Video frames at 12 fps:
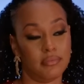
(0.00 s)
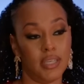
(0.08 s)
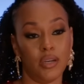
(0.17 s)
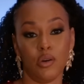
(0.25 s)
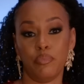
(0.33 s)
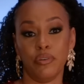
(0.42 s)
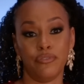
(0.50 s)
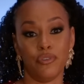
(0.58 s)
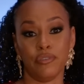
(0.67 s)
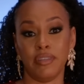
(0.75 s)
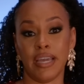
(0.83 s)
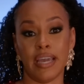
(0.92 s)
they gonna put
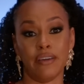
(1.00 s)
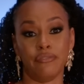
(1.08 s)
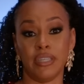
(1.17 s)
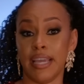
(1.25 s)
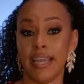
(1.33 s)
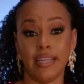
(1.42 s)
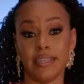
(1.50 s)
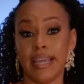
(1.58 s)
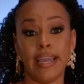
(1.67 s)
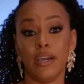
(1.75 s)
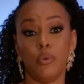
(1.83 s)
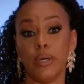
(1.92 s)
forth that effort. They ain't, they
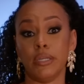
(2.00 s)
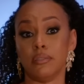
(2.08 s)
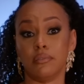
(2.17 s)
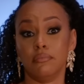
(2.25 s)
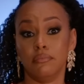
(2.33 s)
ain't quitters.